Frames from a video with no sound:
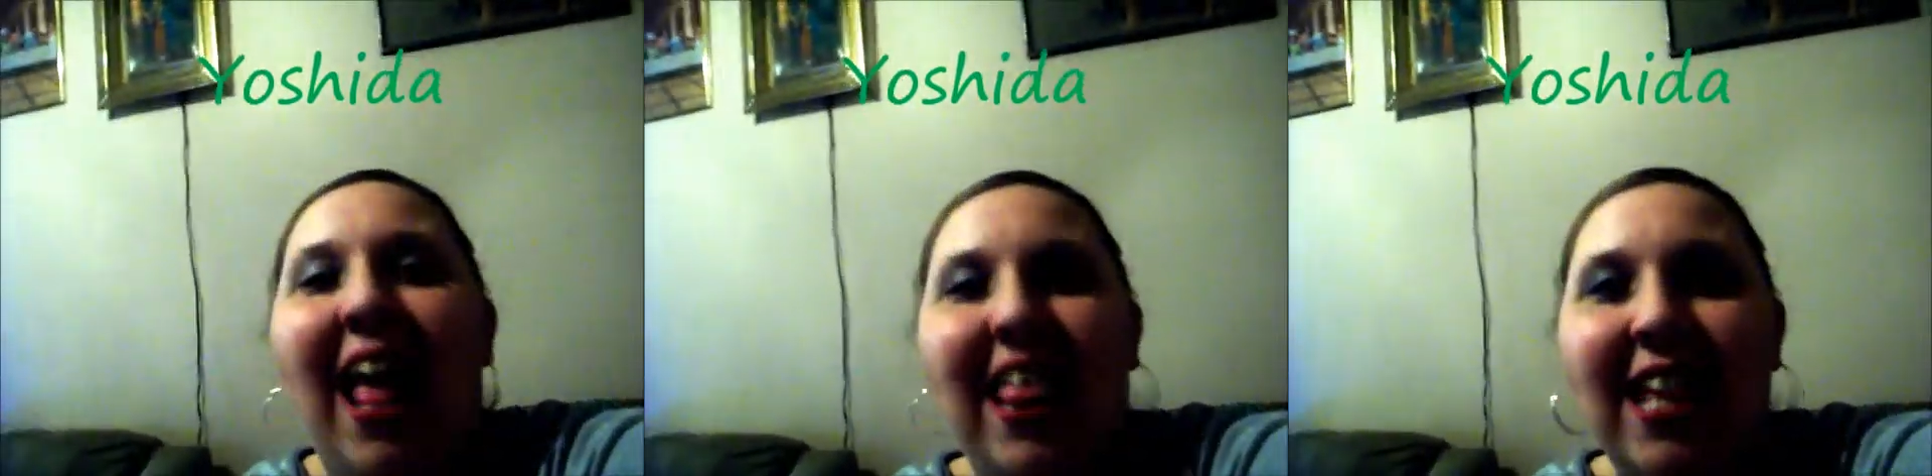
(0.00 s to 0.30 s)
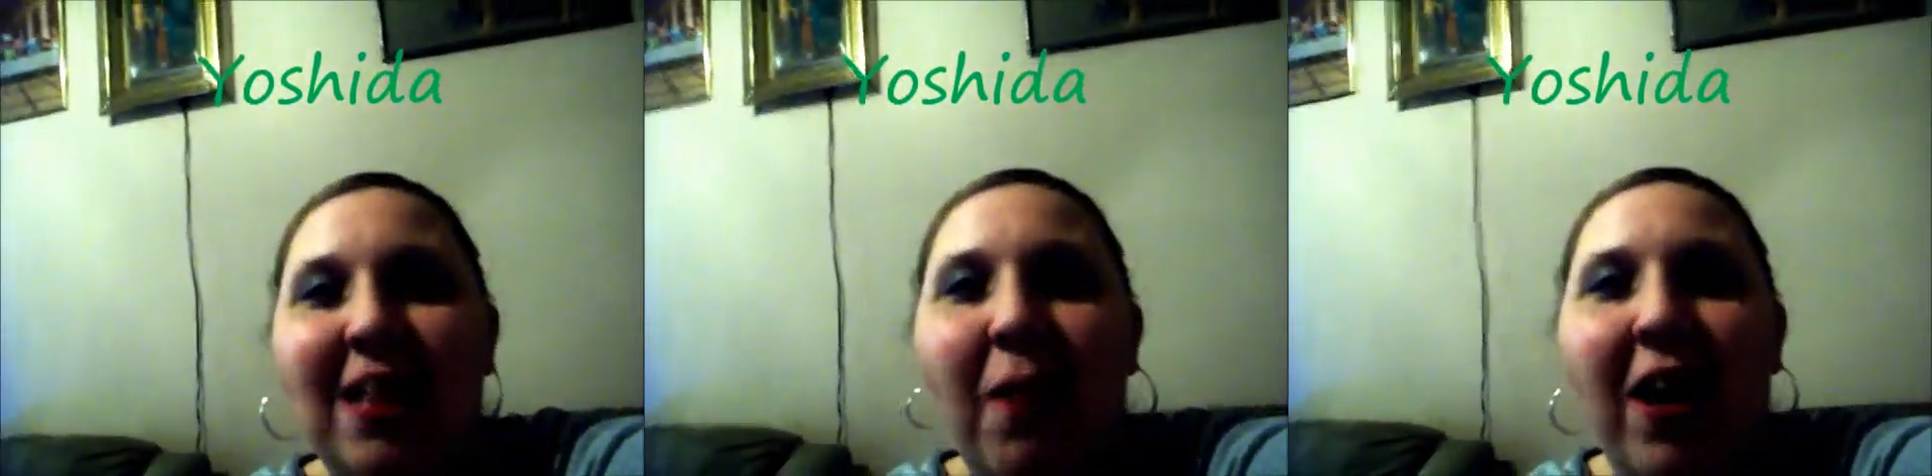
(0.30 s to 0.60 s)
I think it's
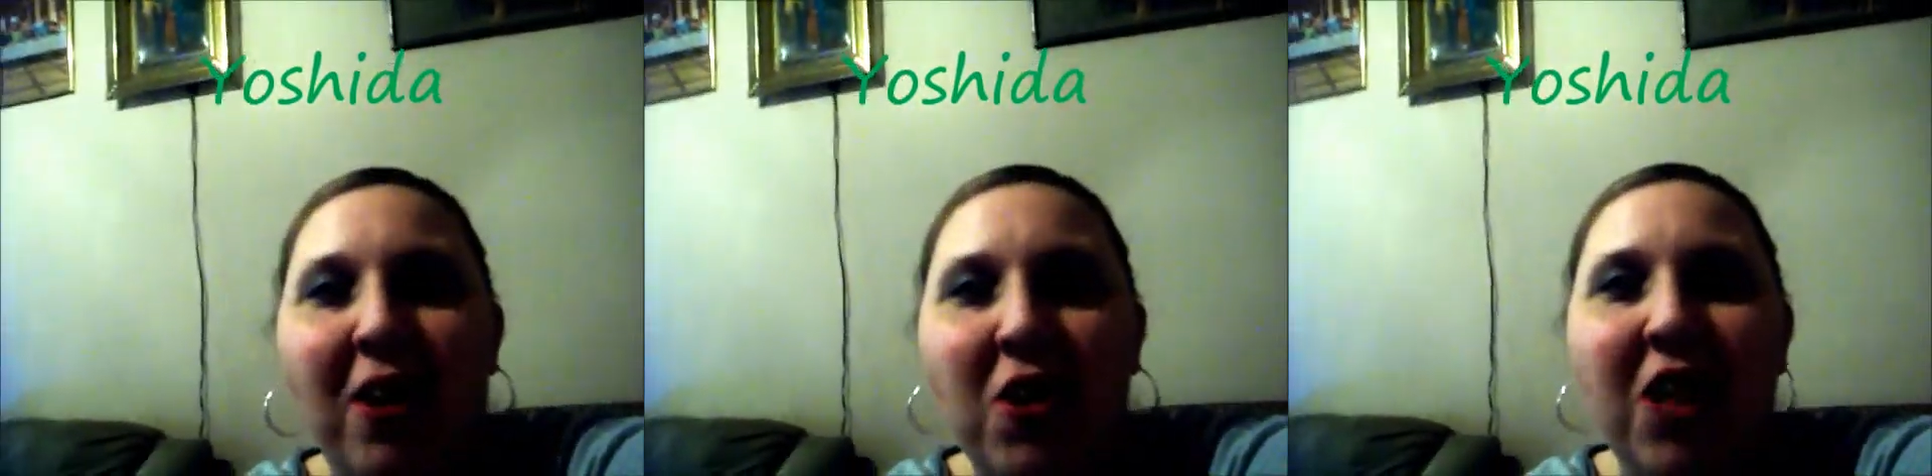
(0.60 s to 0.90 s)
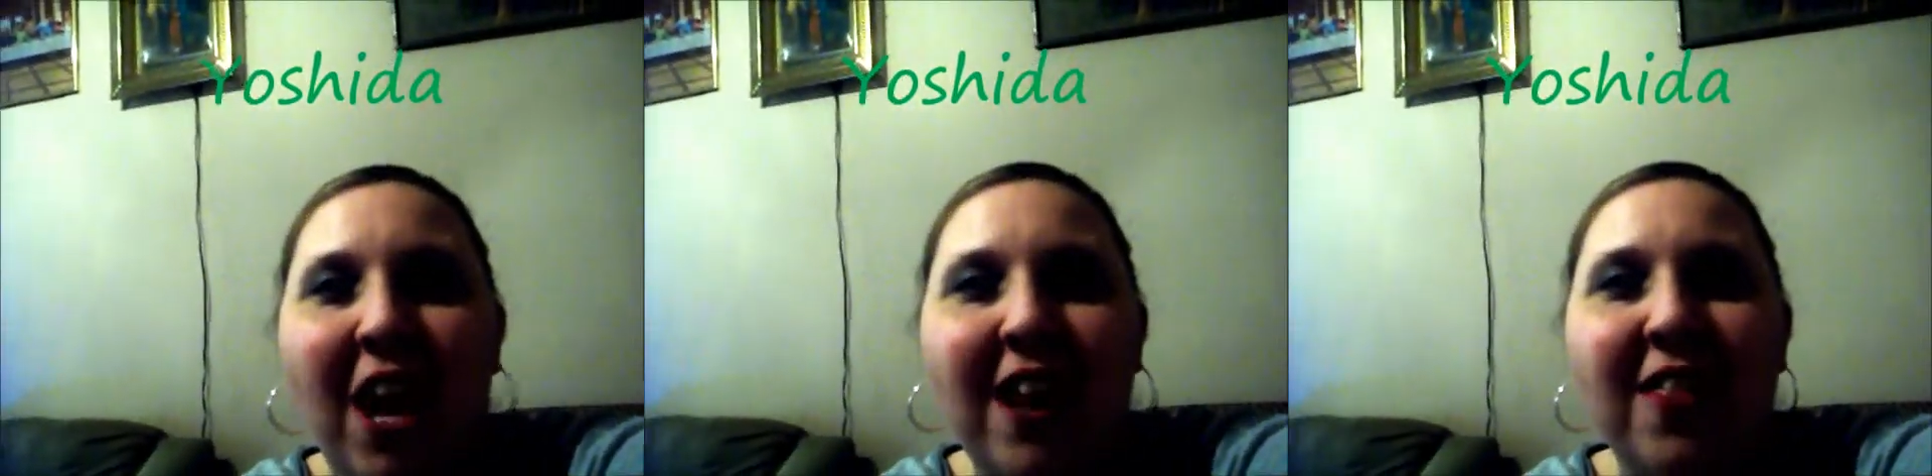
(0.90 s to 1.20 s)
probably
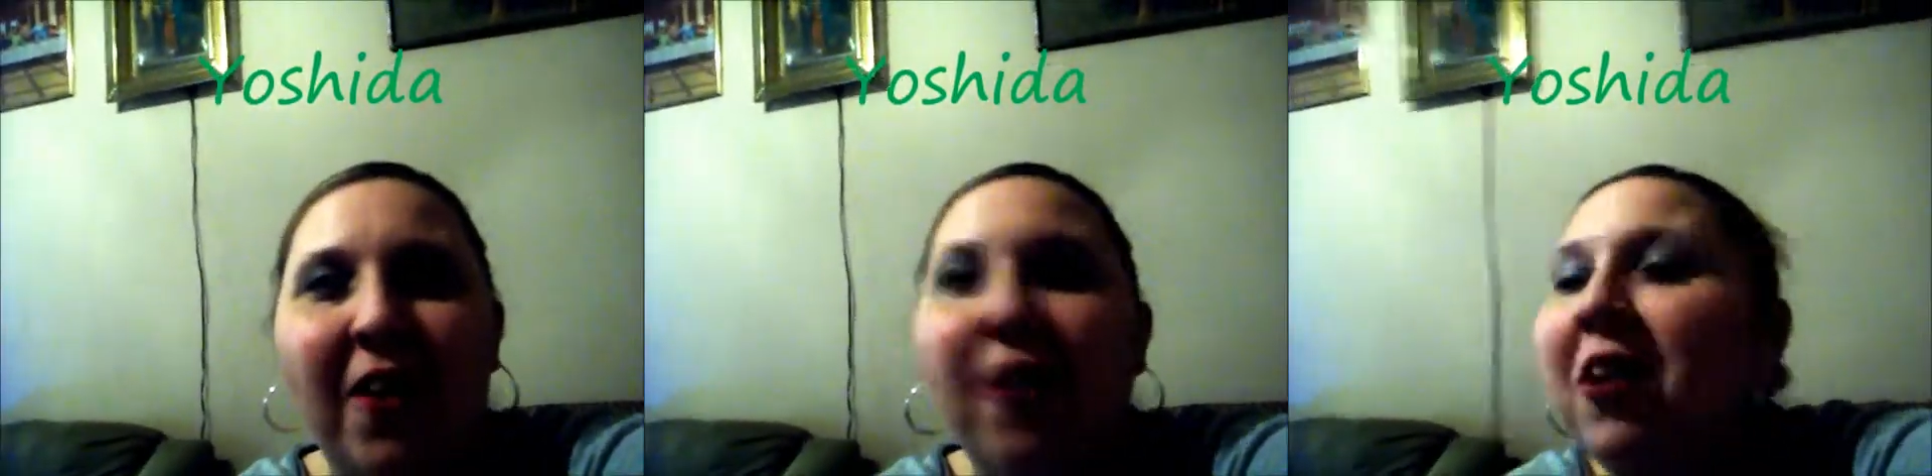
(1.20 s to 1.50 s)
Yoshida, though.